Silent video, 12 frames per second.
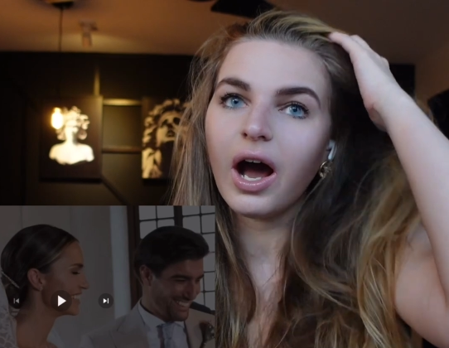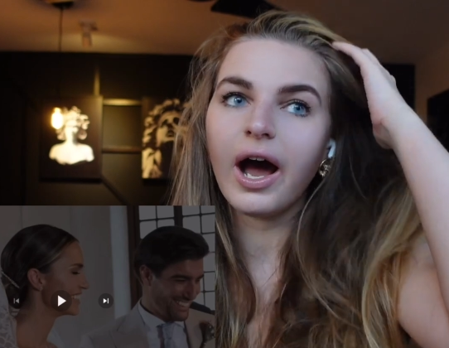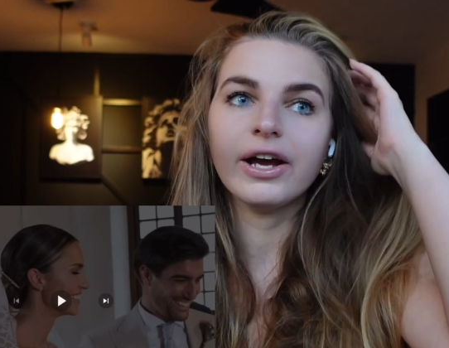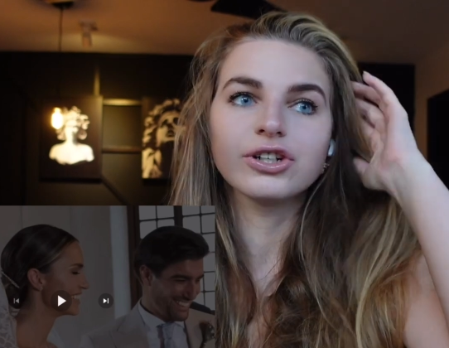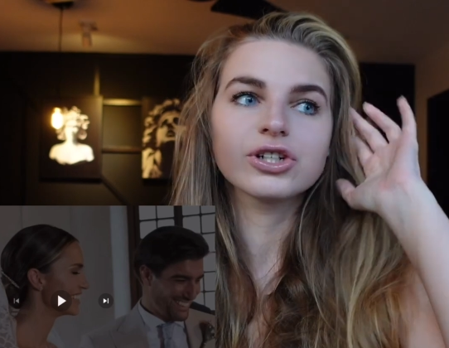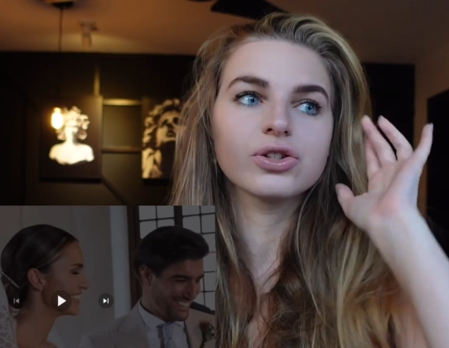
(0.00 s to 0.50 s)

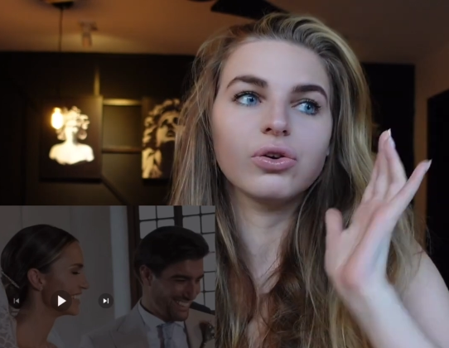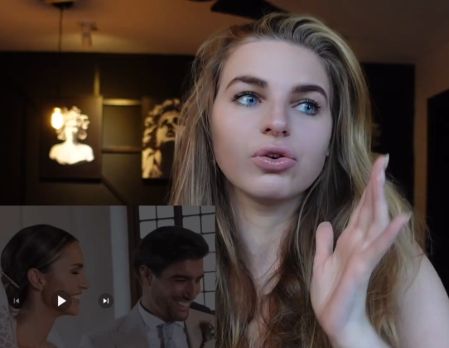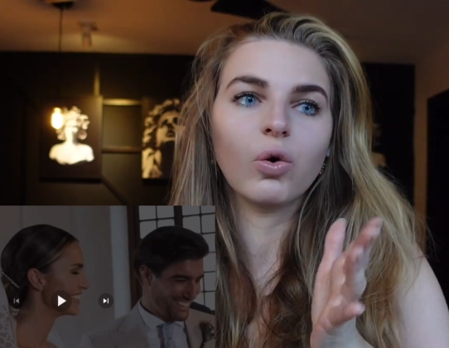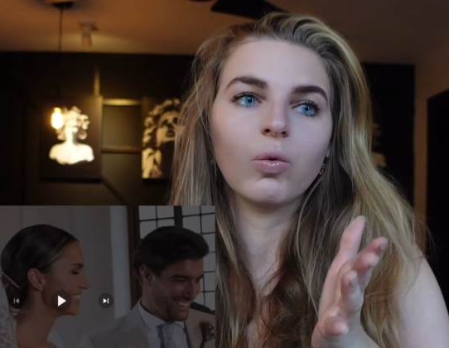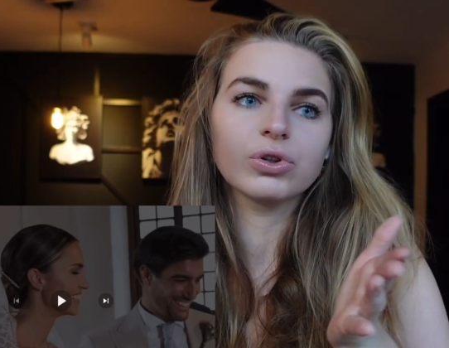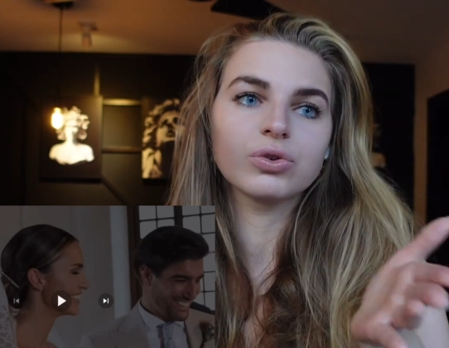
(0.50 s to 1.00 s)
Speaker 1: I just don't know
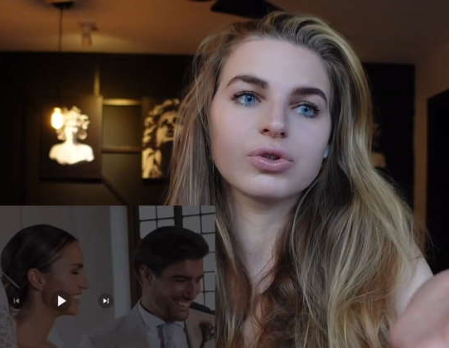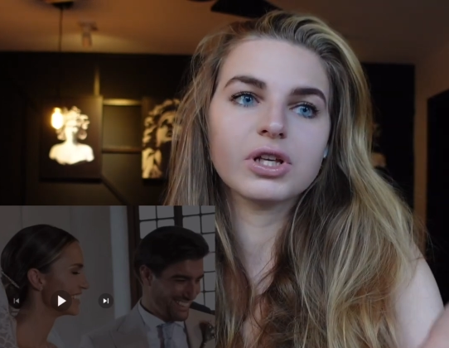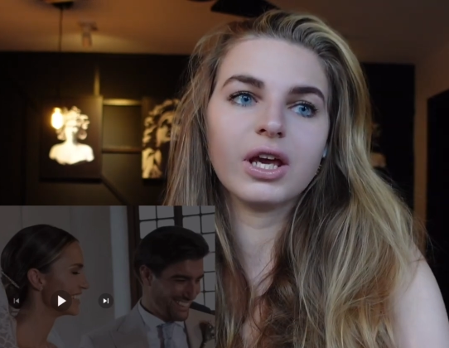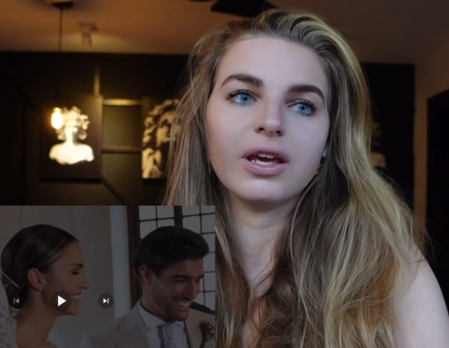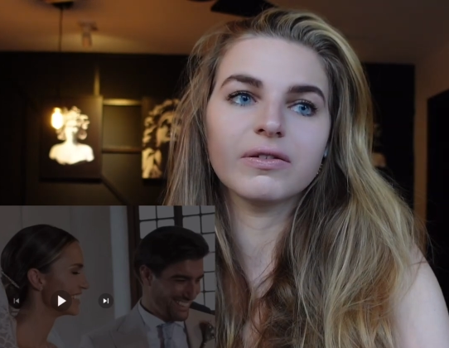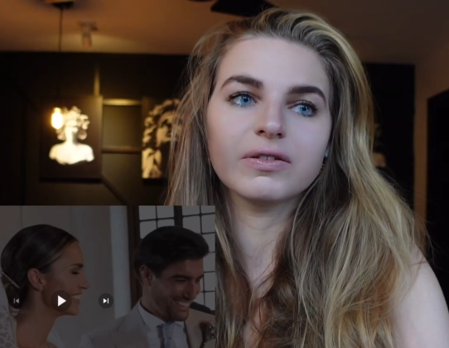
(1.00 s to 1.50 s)
what to
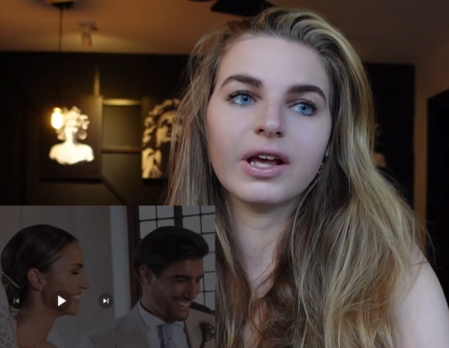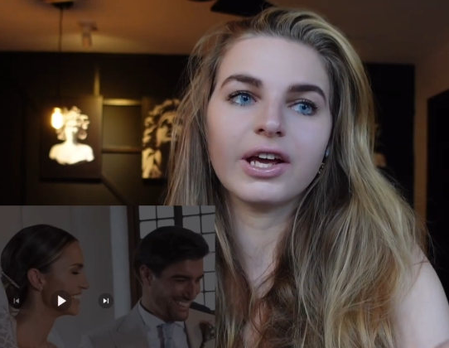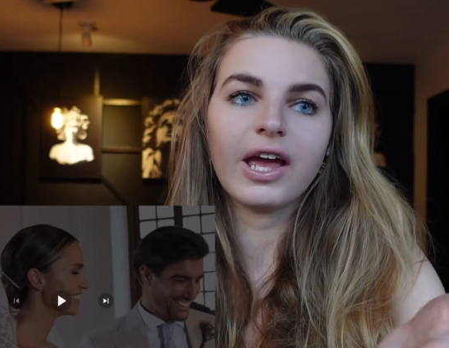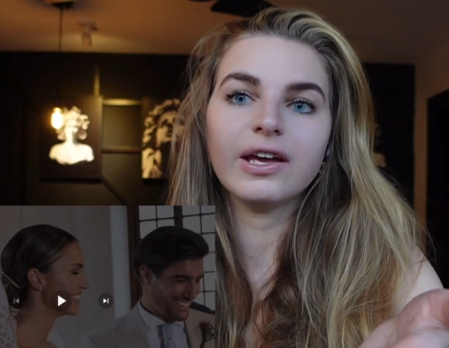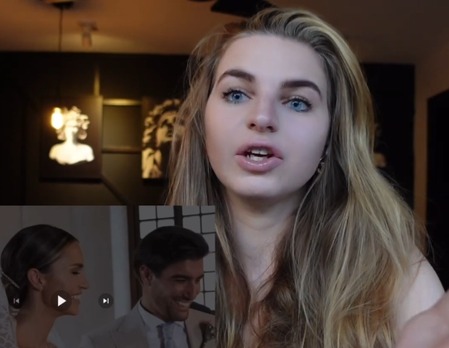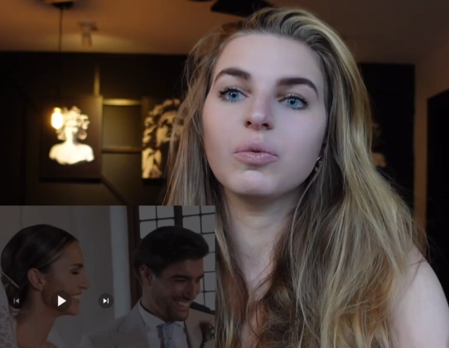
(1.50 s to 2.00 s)
say if like
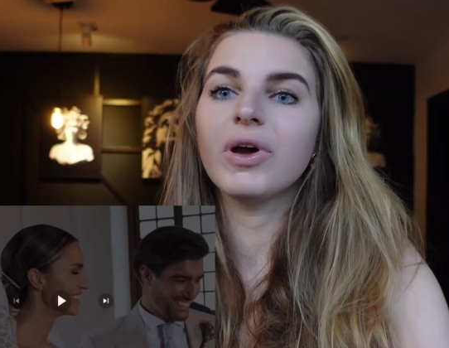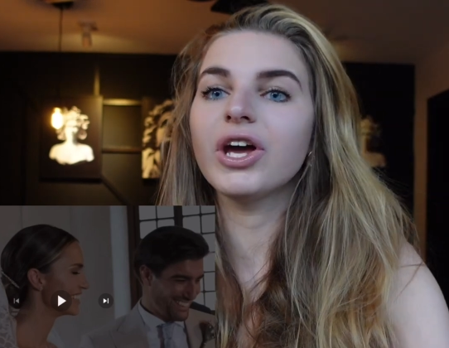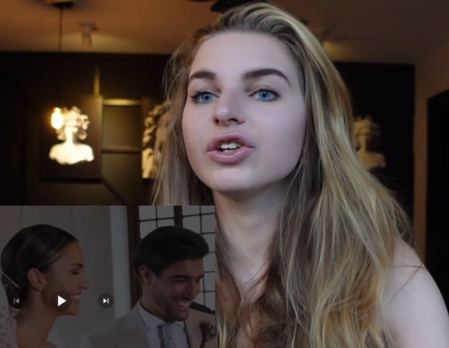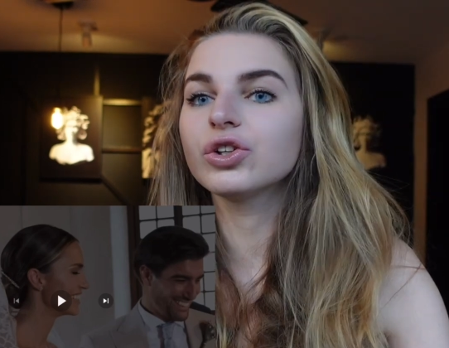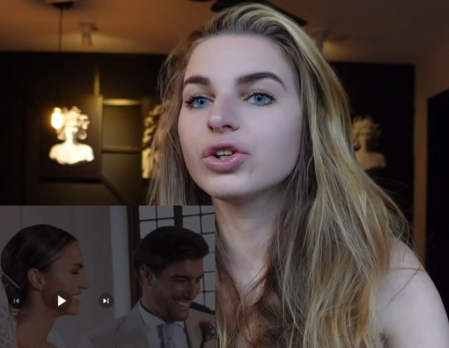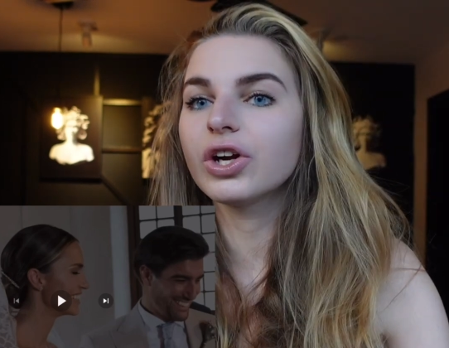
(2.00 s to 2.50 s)
any
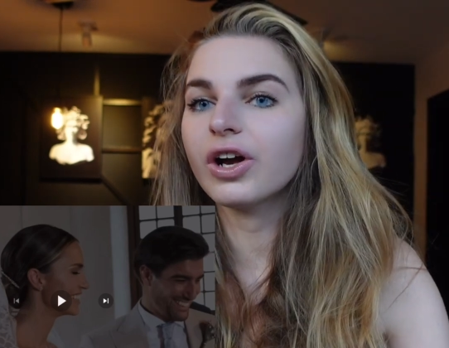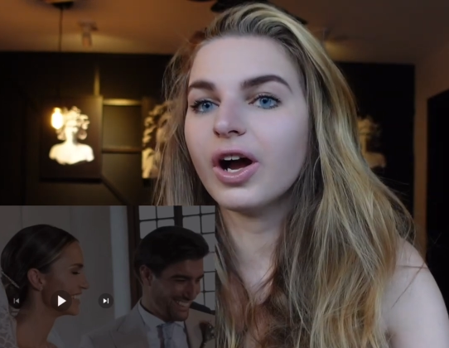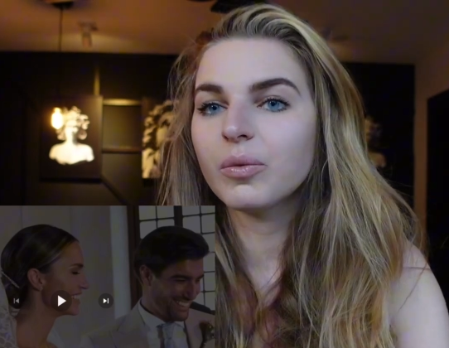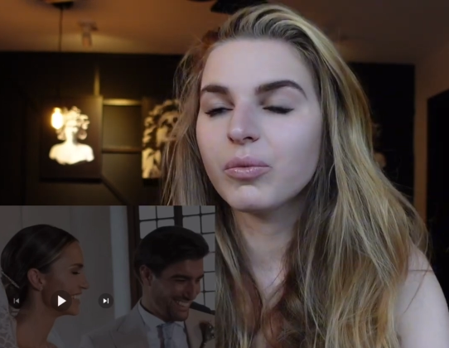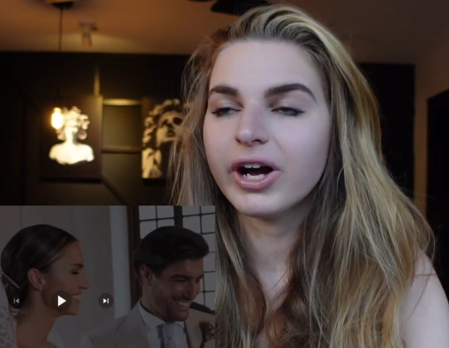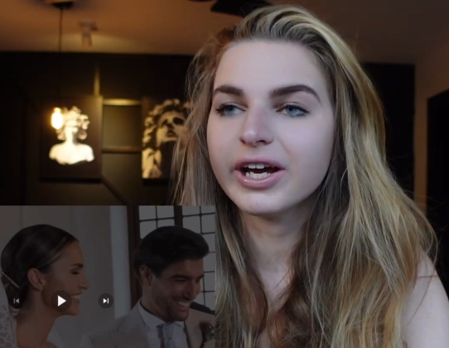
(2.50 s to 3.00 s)
man gonna
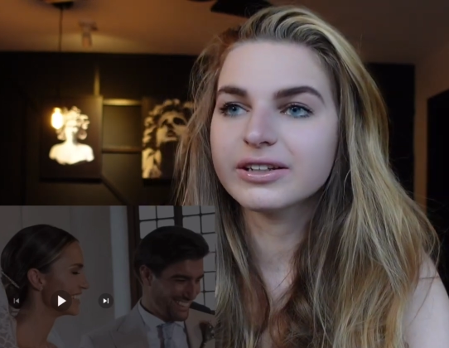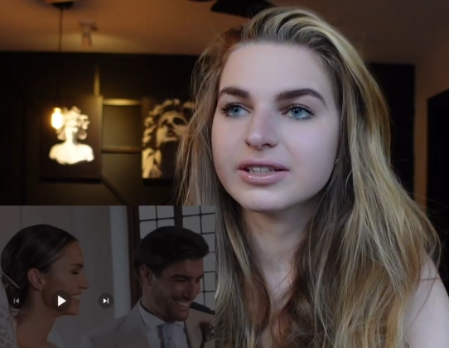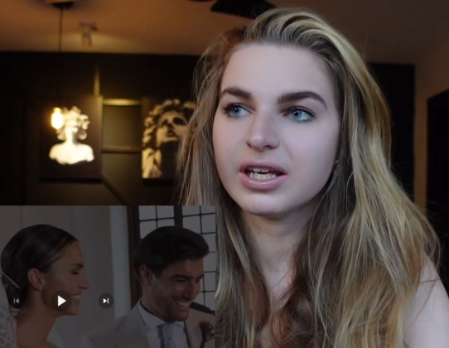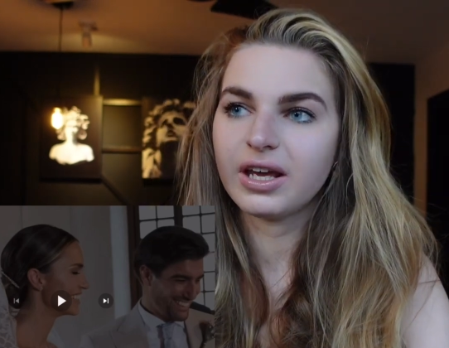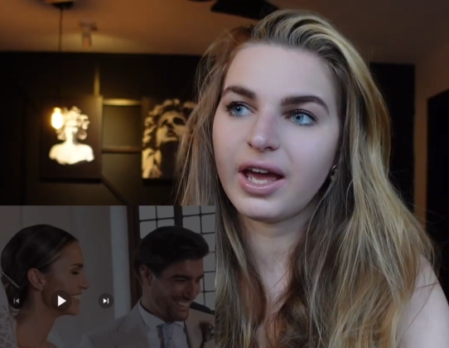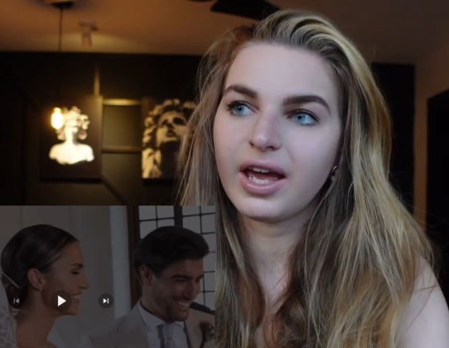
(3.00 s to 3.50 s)
come by and
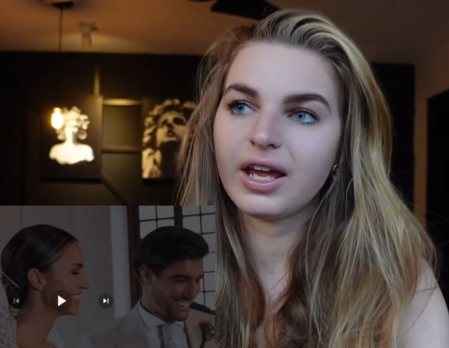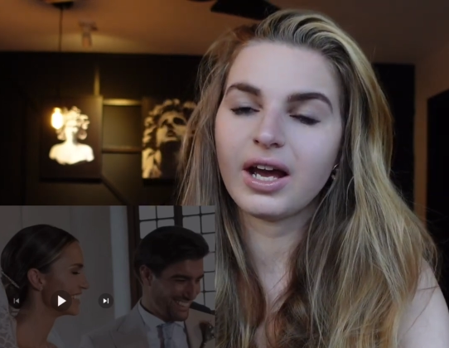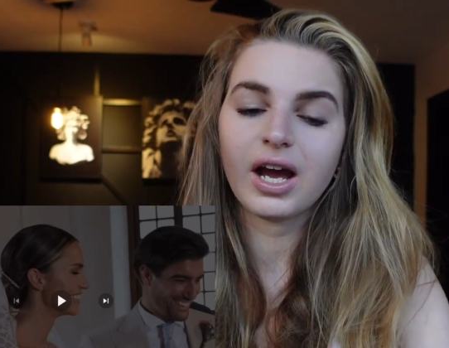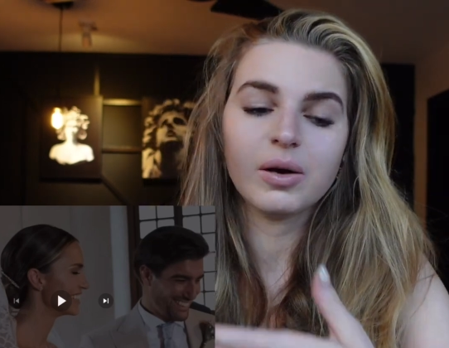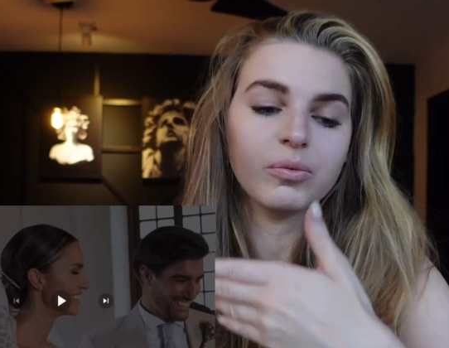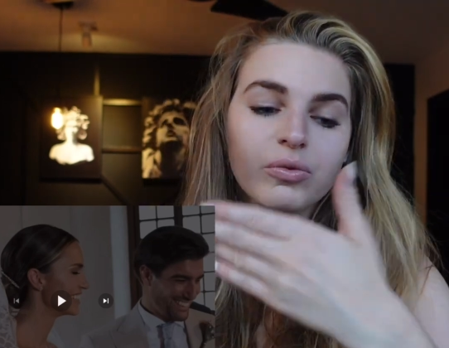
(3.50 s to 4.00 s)
say hey
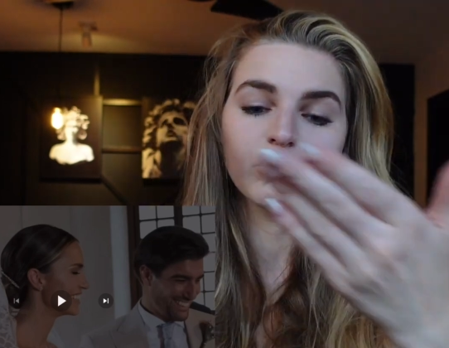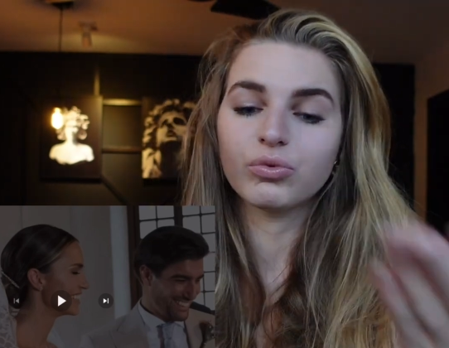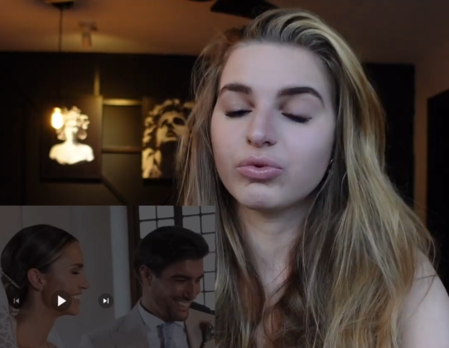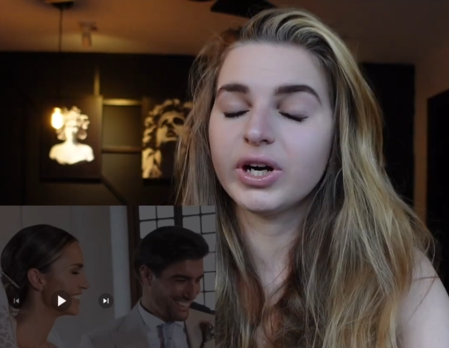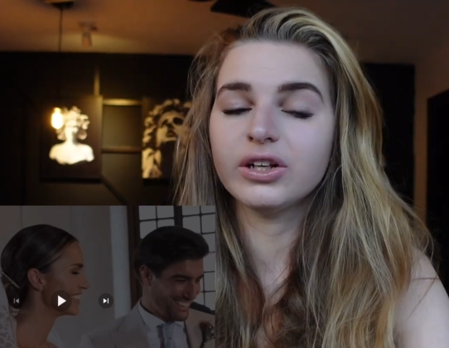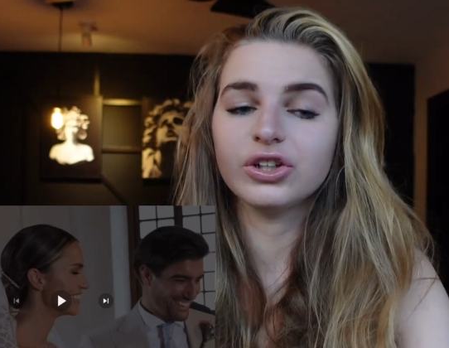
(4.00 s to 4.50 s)
I'm
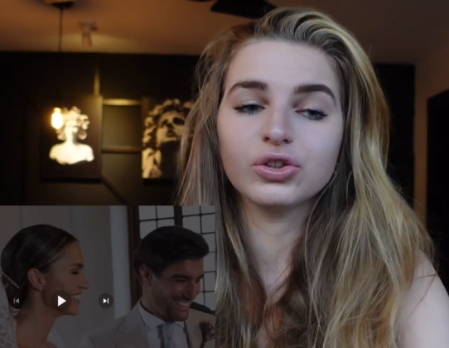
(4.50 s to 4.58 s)
ready